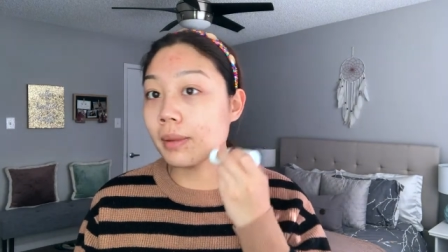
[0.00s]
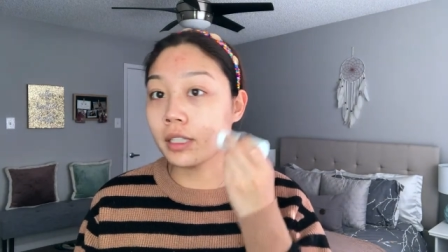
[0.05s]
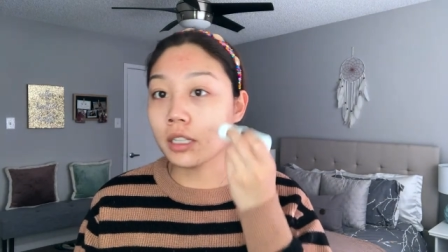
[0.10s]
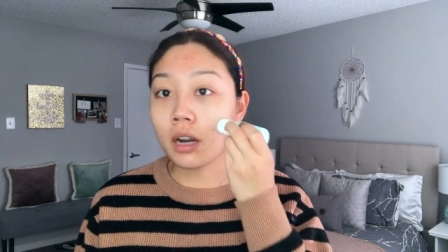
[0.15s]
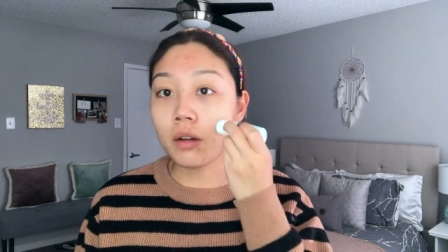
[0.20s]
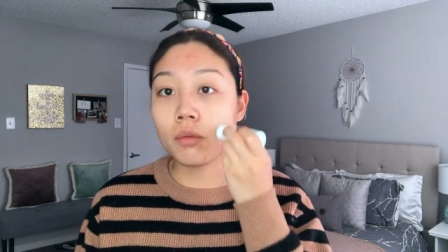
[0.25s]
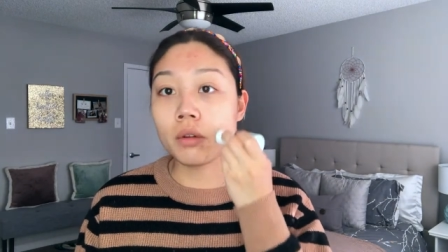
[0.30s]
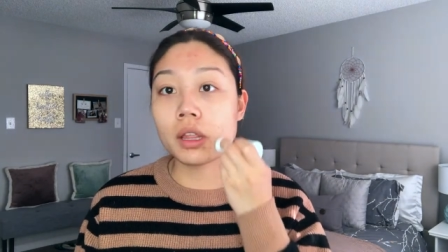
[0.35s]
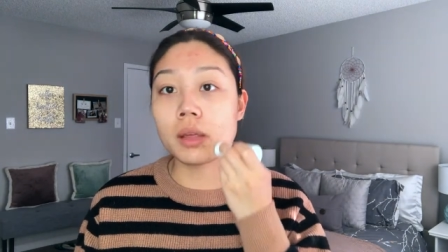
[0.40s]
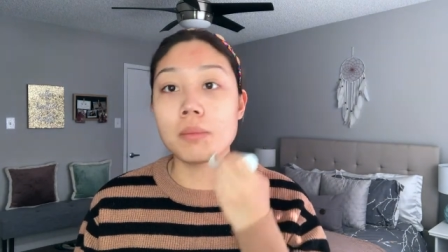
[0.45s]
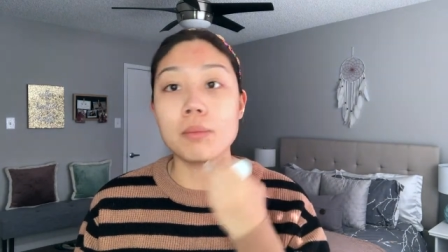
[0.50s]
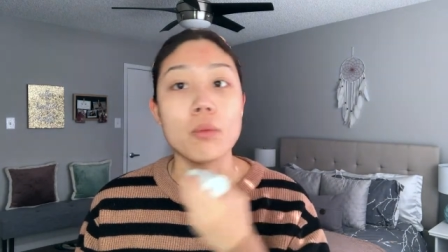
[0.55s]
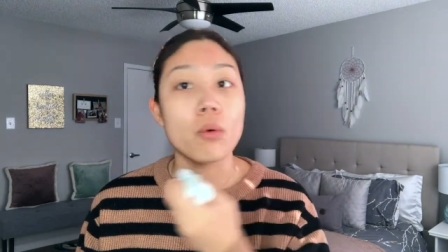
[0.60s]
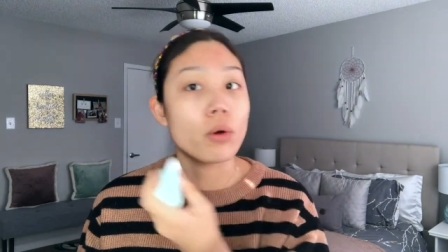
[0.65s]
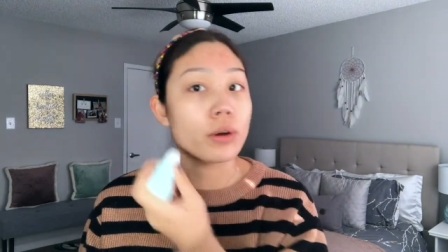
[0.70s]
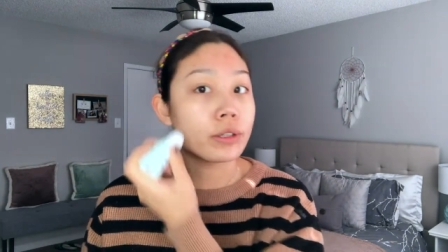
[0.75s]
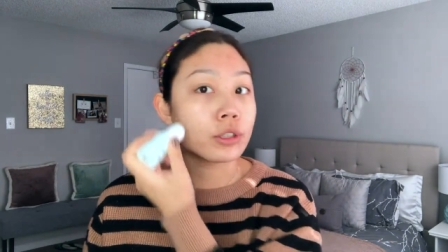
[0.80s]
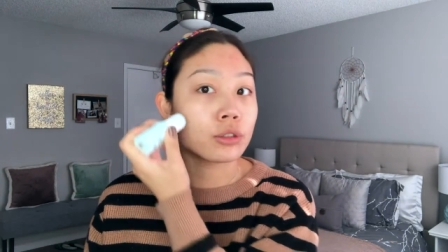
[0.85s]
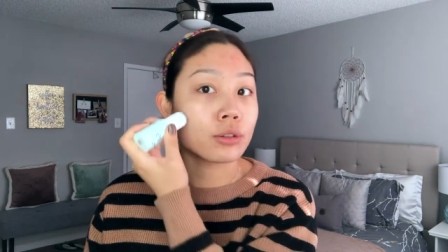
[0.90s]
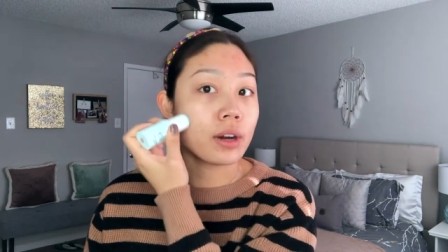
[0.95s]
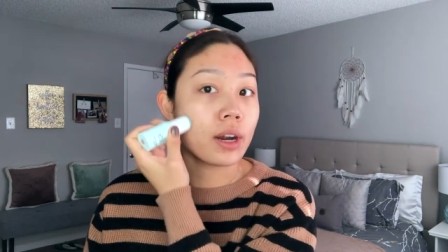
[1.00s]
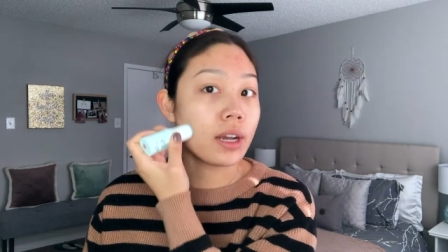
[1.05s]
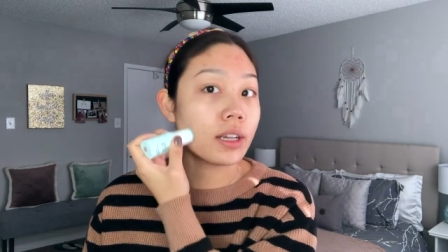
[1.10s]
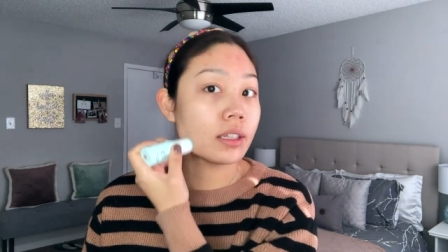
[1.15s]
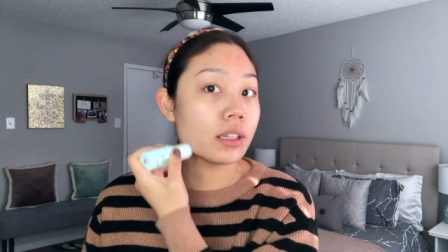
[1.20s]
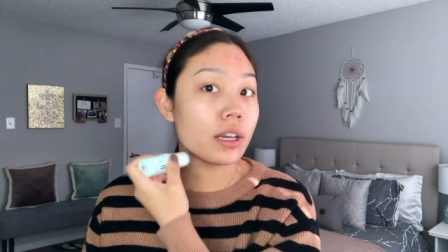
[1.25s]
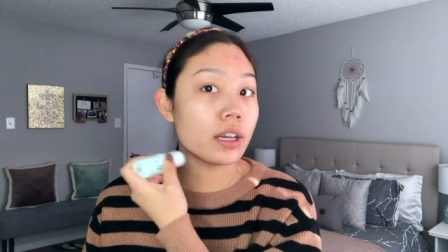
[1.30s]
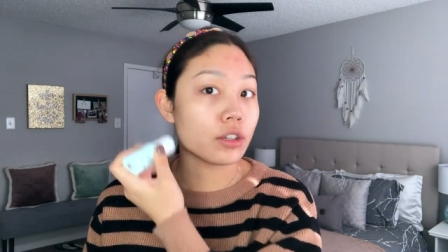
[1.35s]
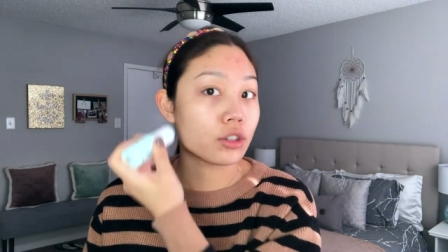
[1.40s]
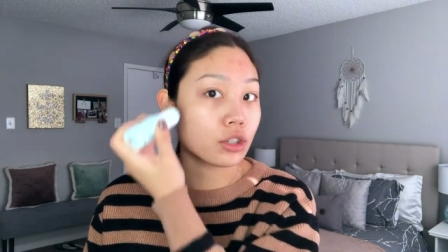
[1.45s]
It's not really
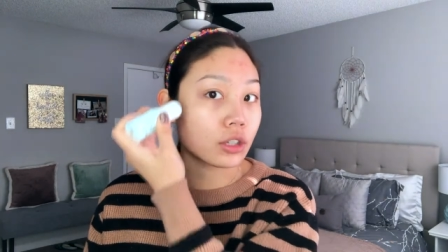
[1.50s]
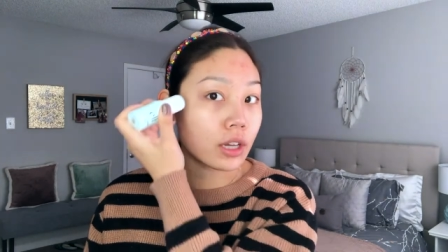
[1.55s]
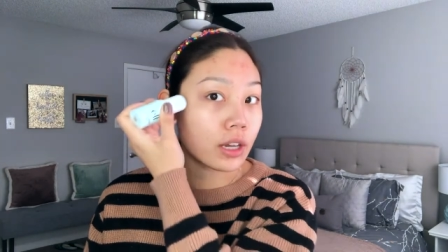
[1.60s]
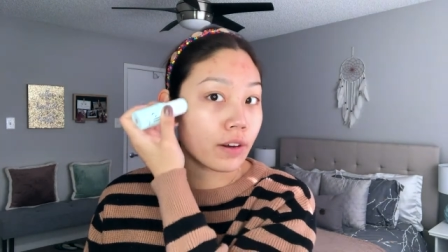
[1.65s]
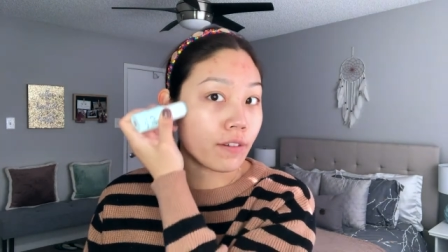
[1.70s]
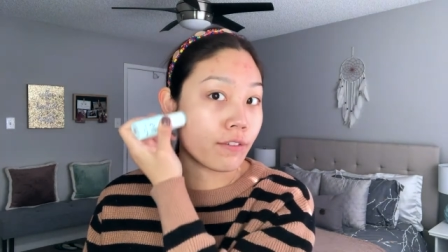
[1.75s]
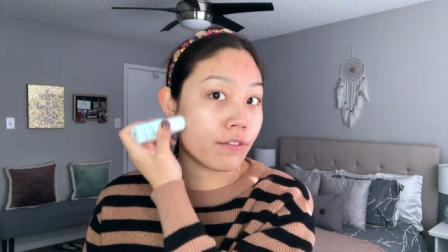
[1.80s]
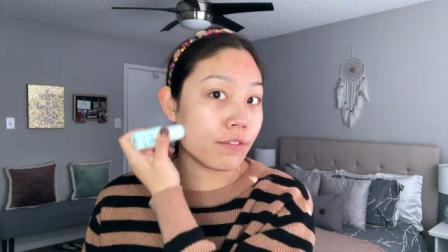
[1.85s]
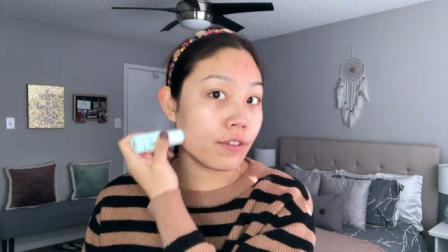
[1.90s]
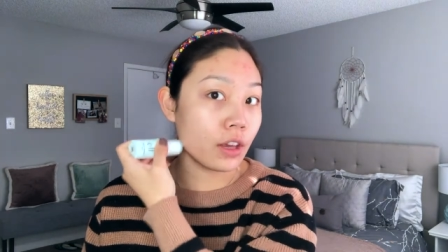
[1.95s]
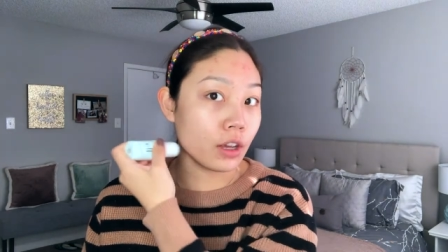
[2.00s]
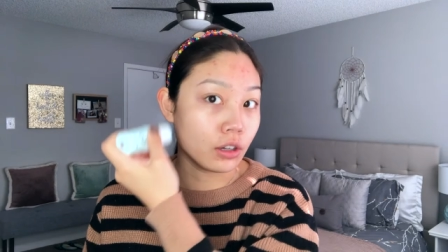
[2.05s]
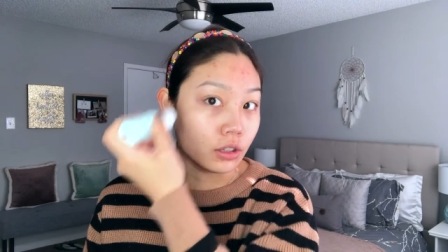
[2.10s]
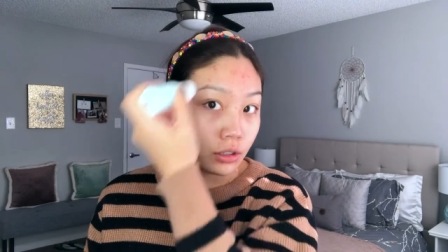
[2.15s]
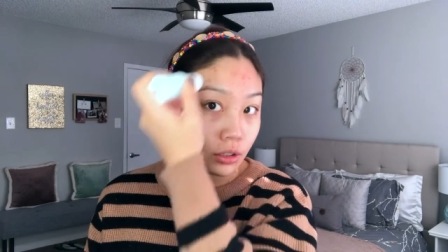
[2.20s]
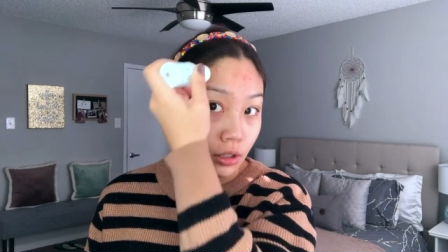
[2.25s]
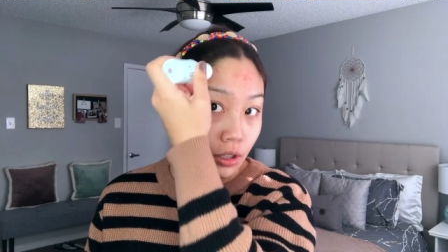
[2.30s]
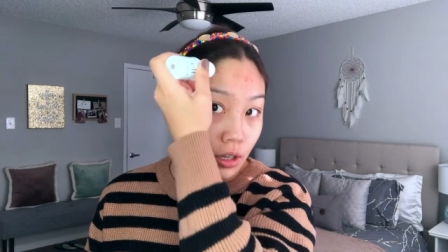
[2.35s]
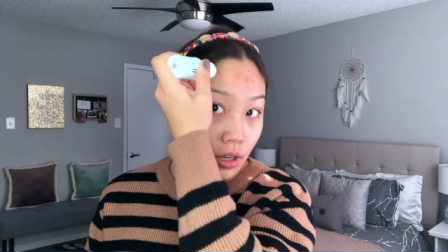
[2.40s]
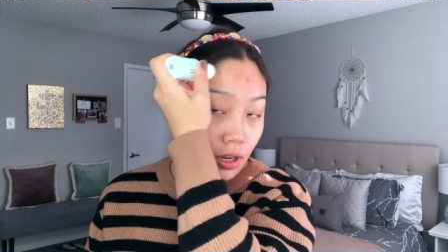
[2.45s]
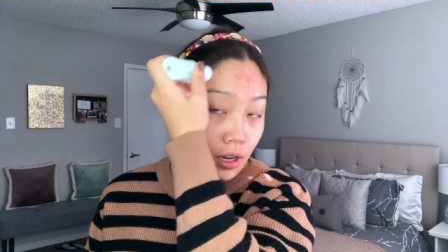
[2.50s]
moisturizing, it just kind of feels